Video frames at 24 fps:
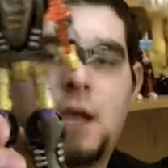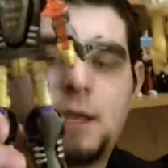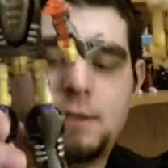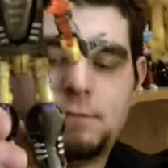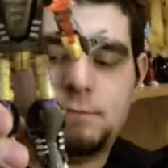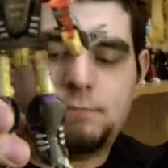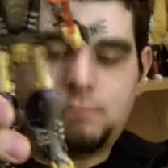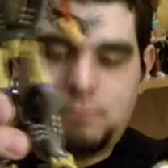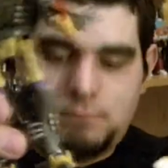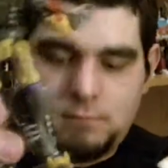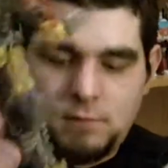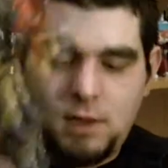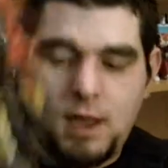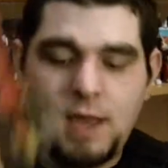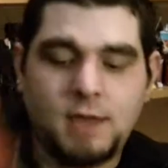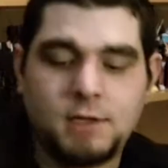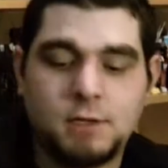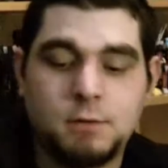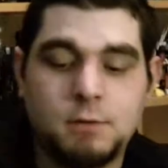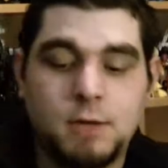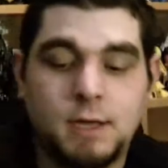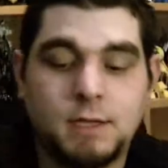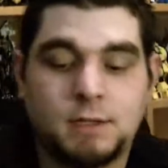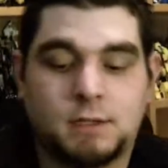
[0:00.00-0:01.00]
I
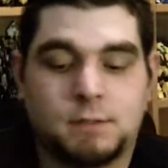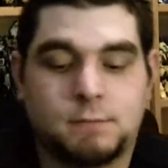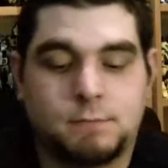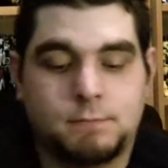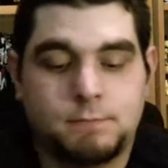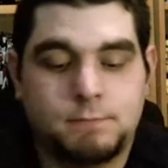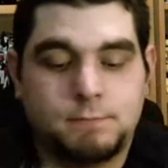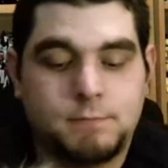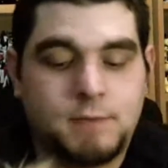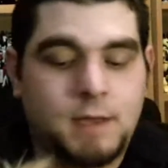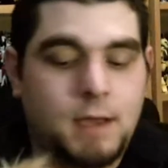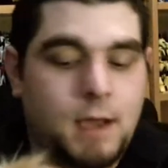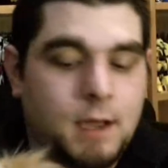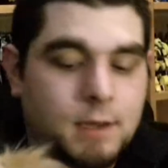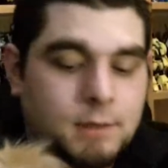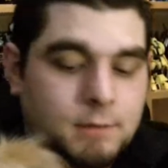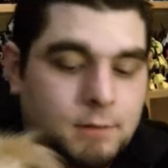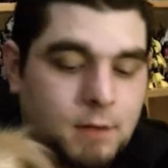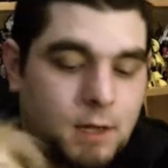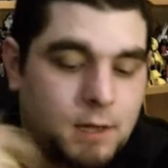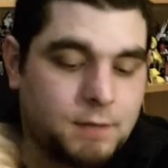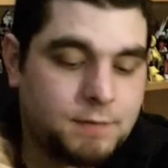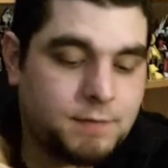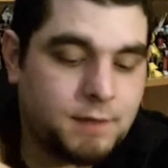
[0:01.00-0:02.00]
do like them. Yeah,
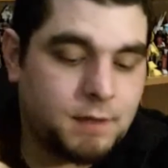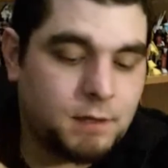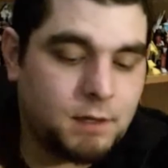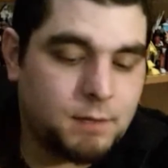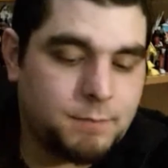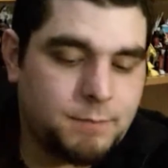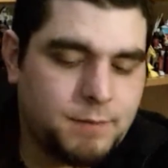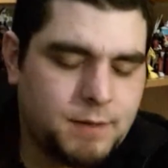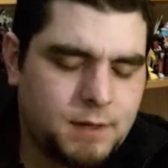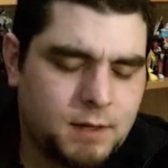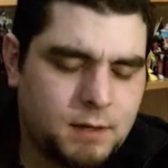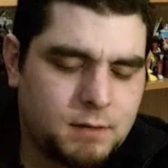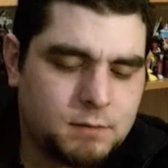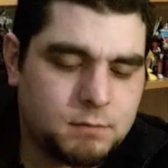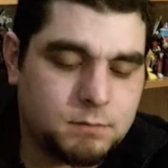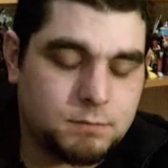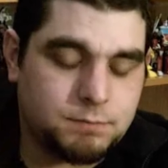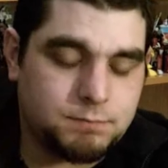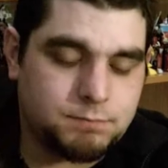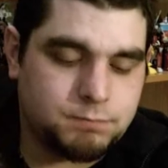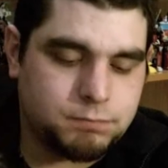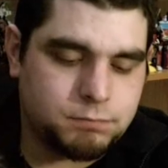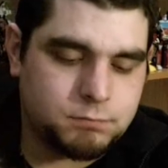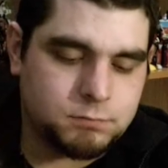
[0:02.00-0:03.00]
I think I picked...
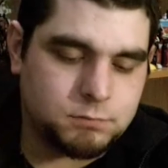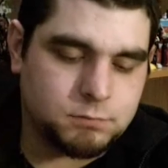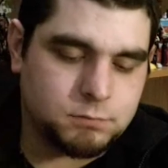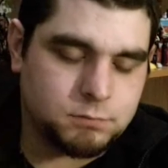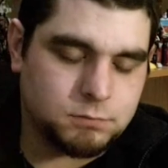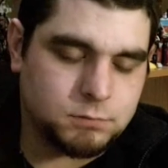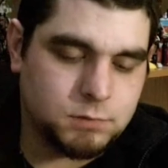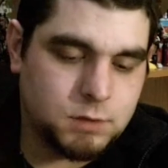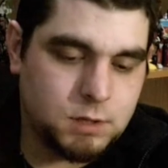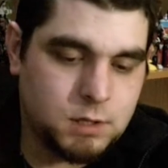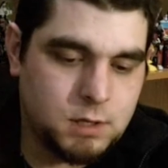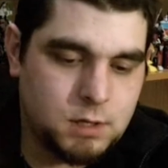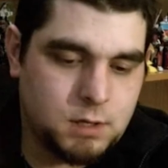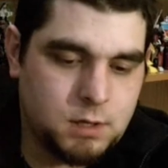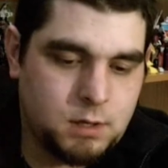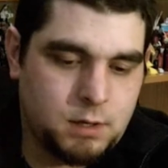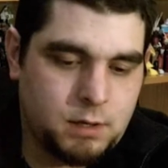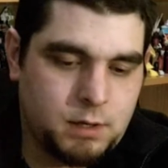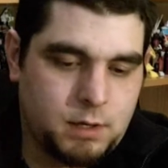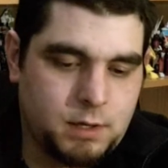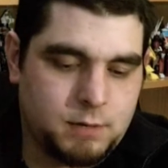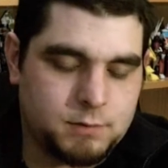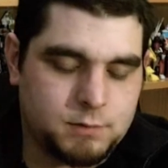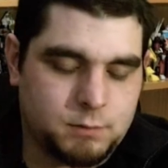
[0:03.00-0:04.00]

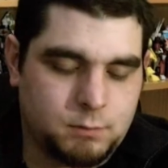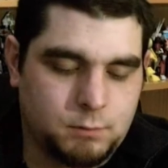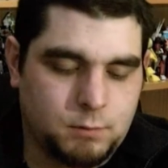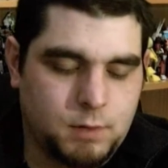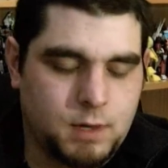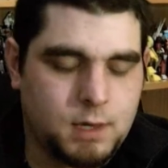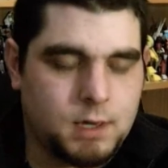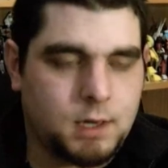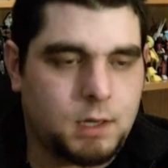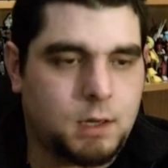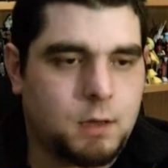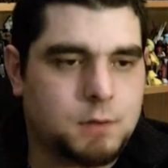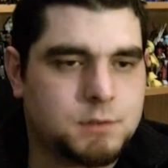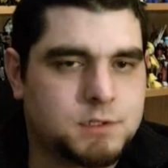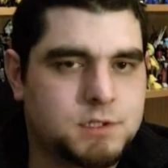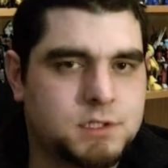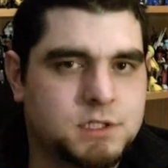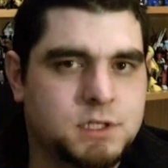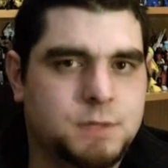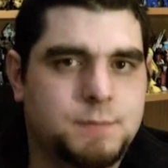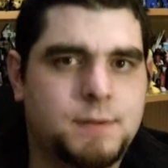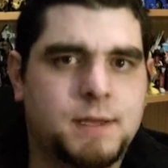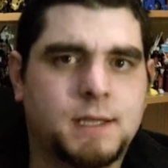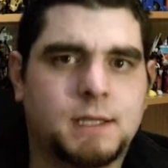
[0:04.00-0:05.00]
It was a while ago
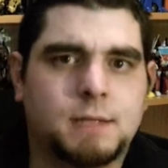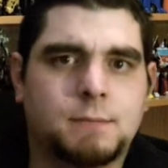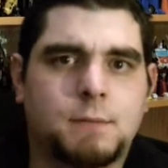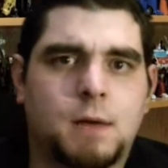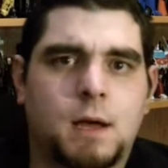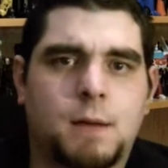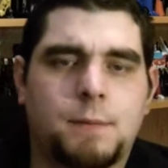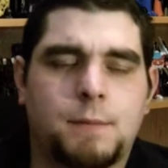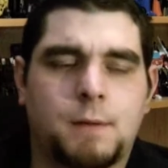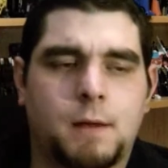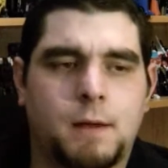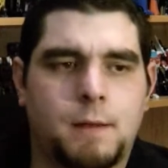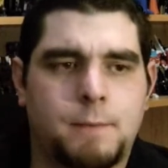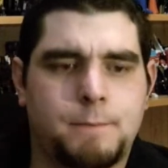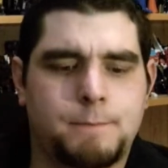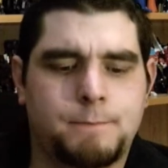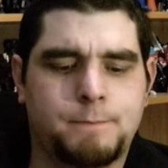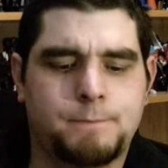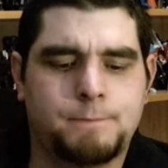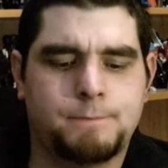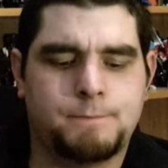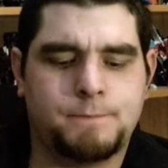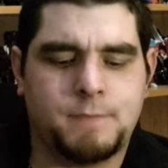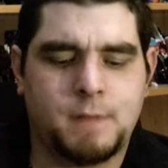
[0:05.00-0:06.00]
since I picked them up.
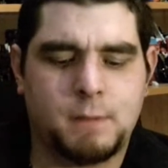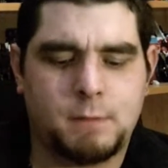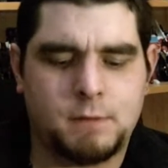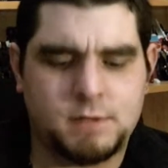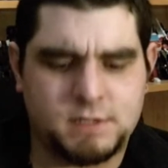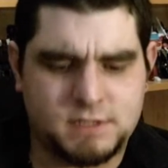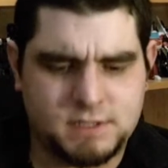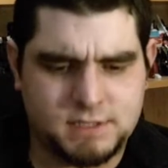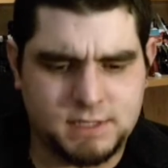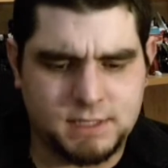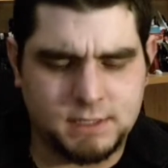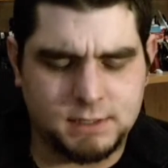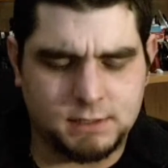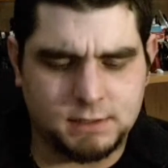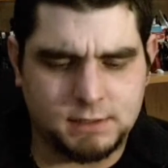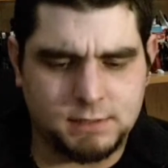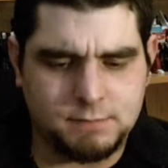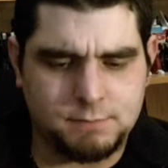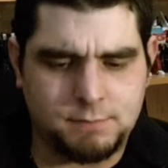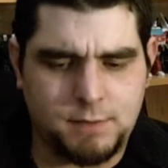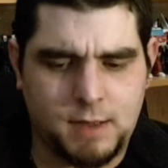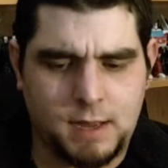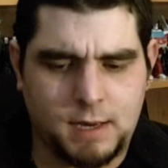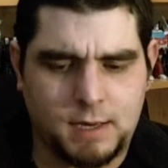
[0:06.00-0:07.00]
They were sealed
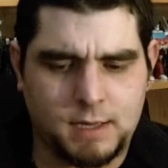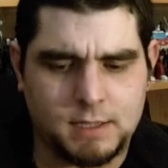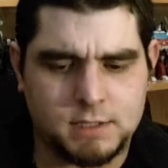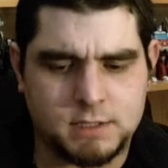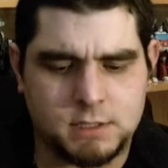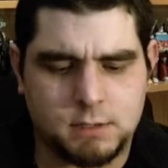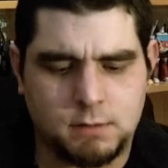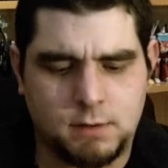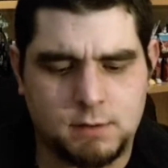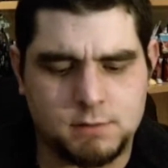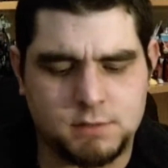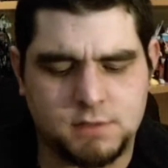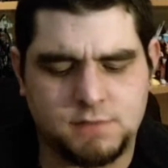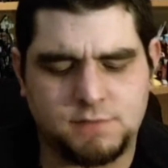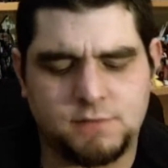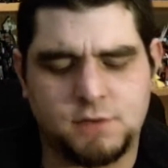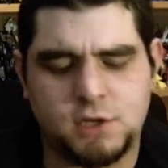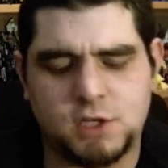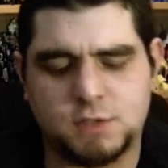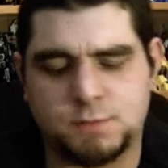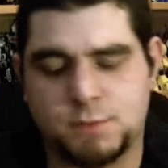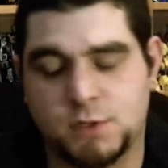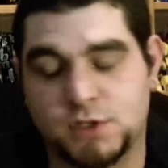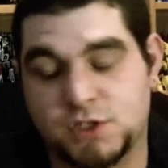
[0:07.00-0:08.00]
in packets, so I was the
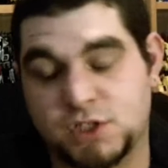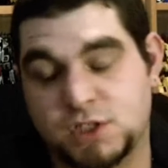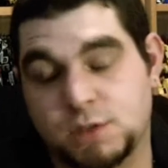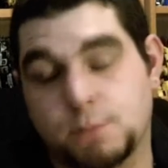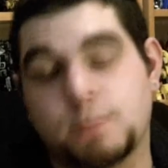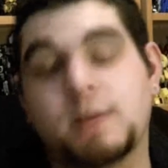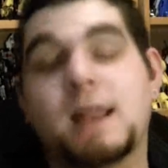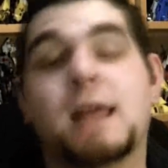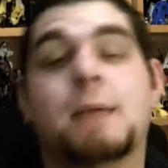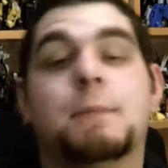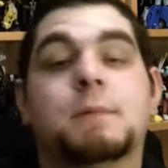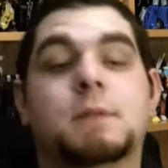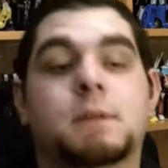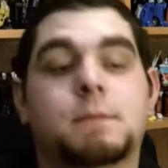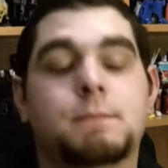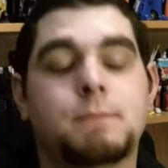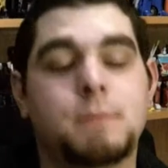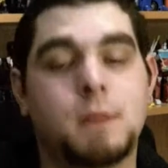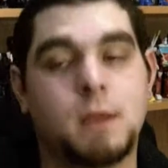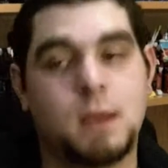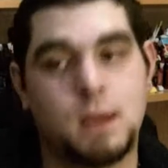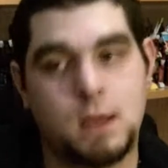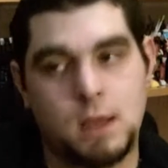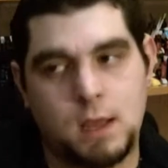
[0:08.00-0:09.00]
first person to play with them.
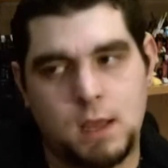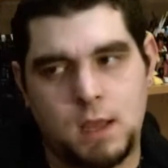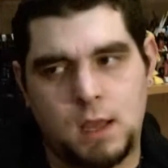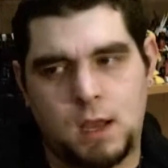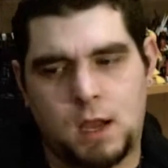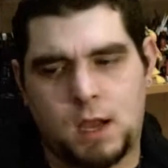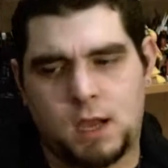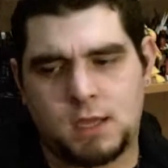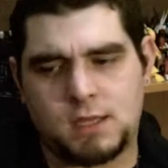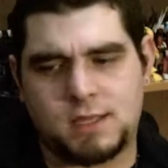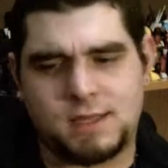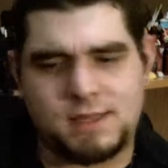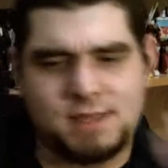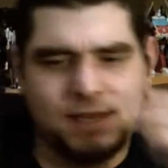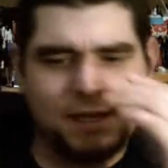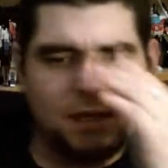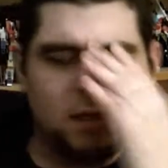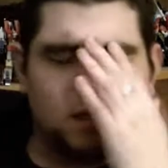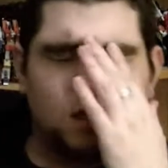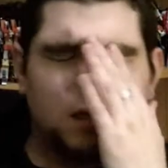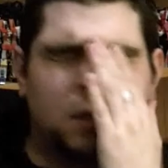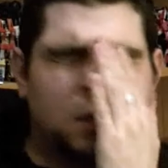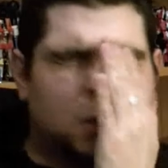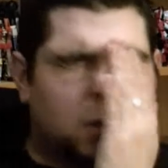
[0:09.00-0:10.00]
I
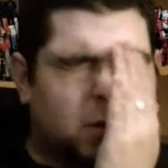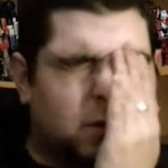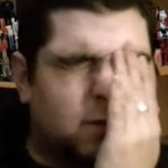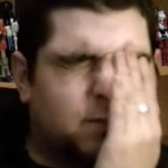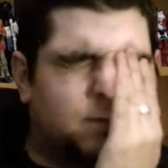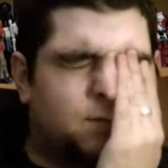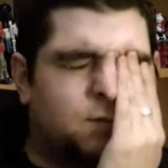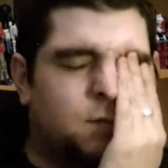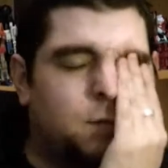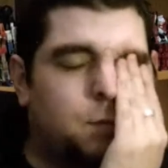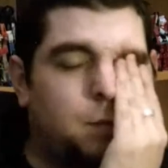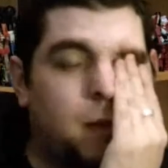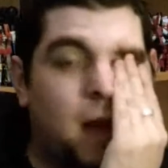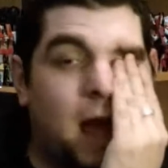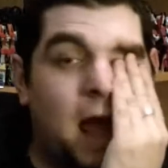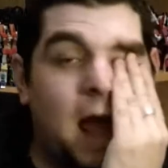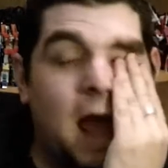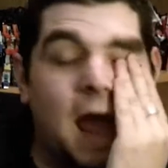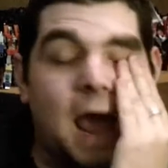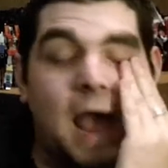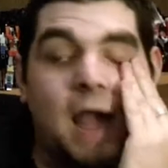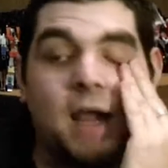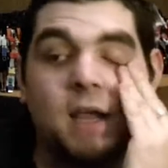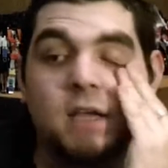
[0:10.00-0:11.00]
think I got the
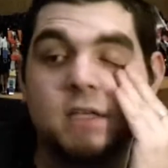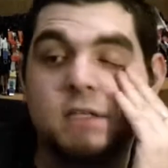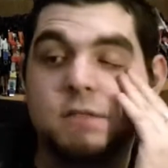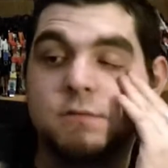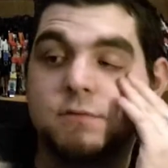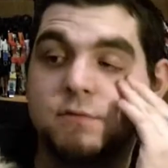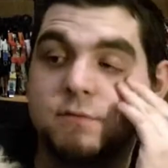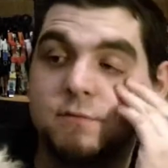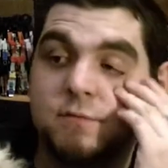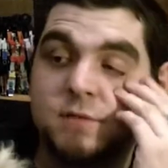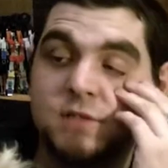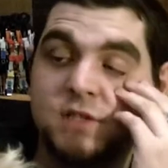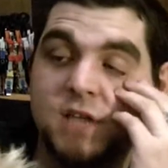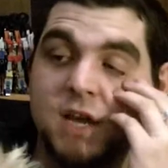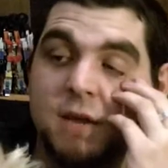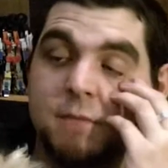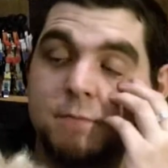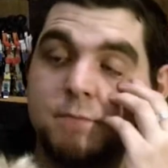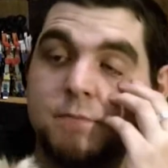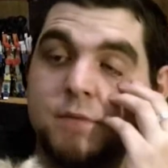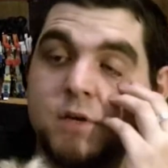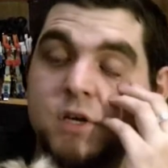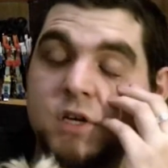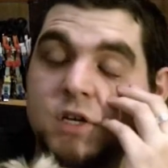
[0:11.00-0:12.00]
pair, because it was from the
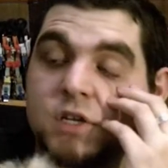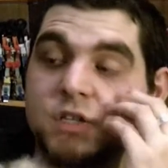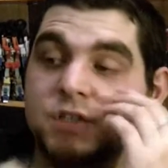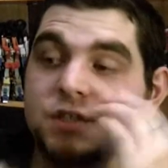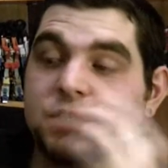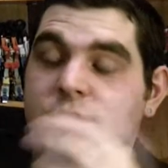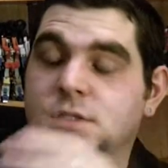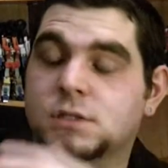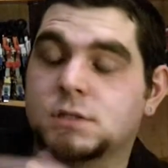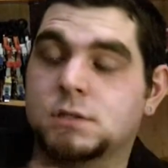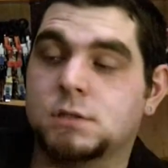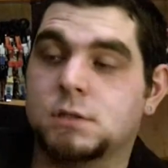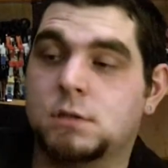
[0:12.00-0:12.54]
same person.